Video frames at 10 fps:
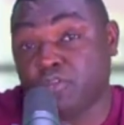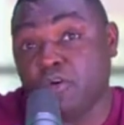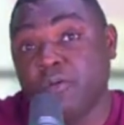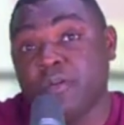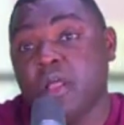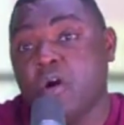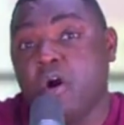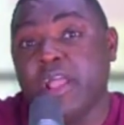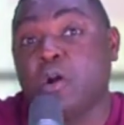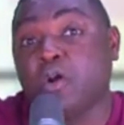Don't
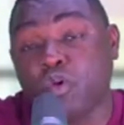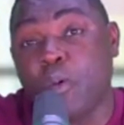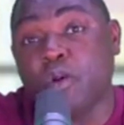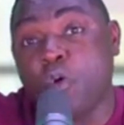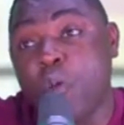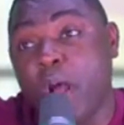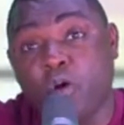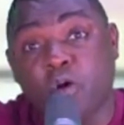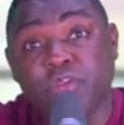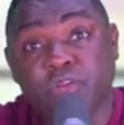miss Inkoto.
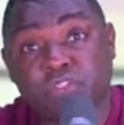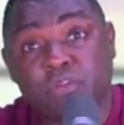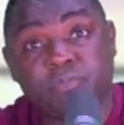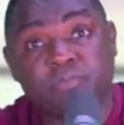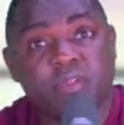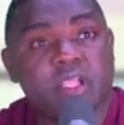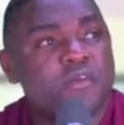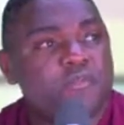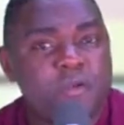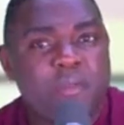Obetuma follow on Facebook,
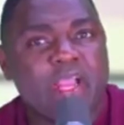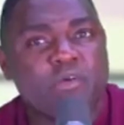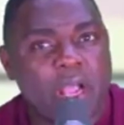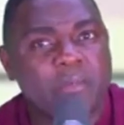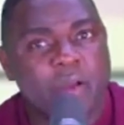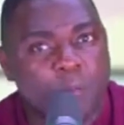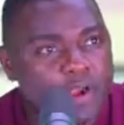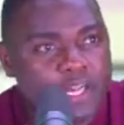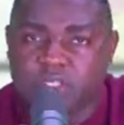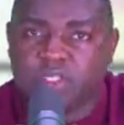Inkoto or
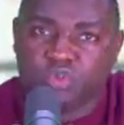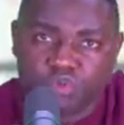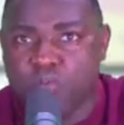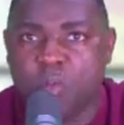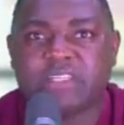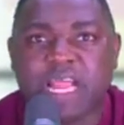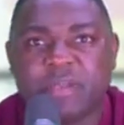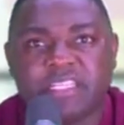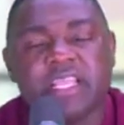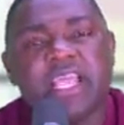Inkoto 101 on
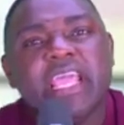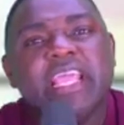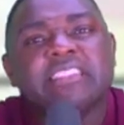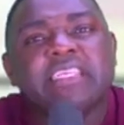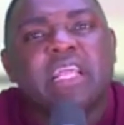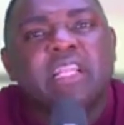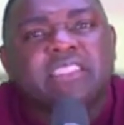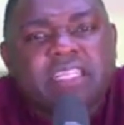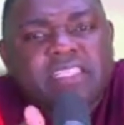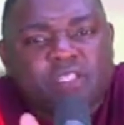YouTube. Free
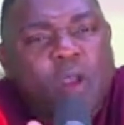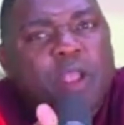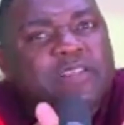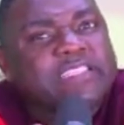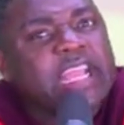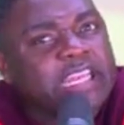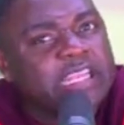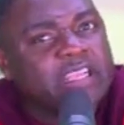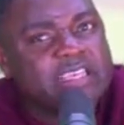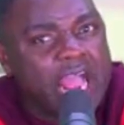Mind will come in the morning
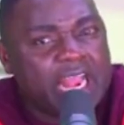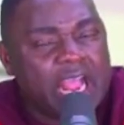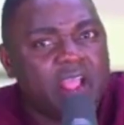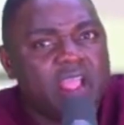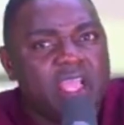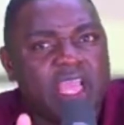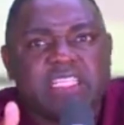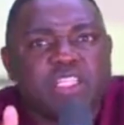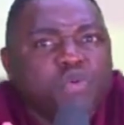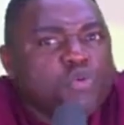to do more damage.
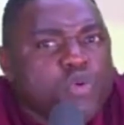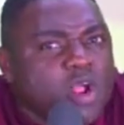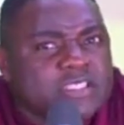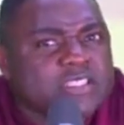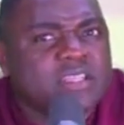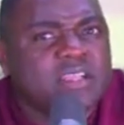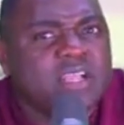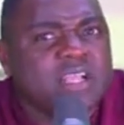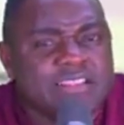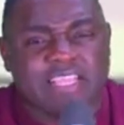
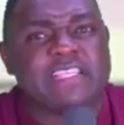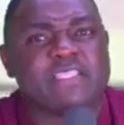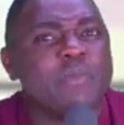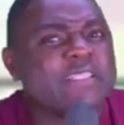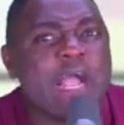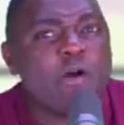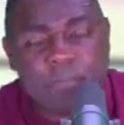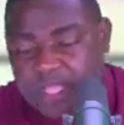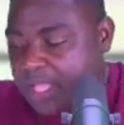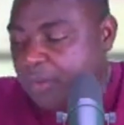This is why we study
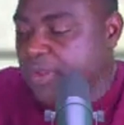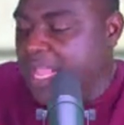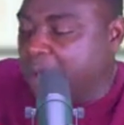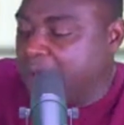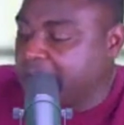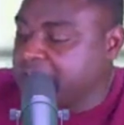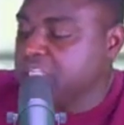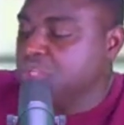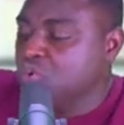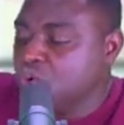Ghana.
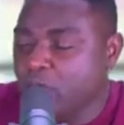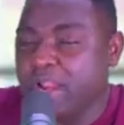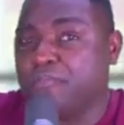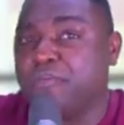Do not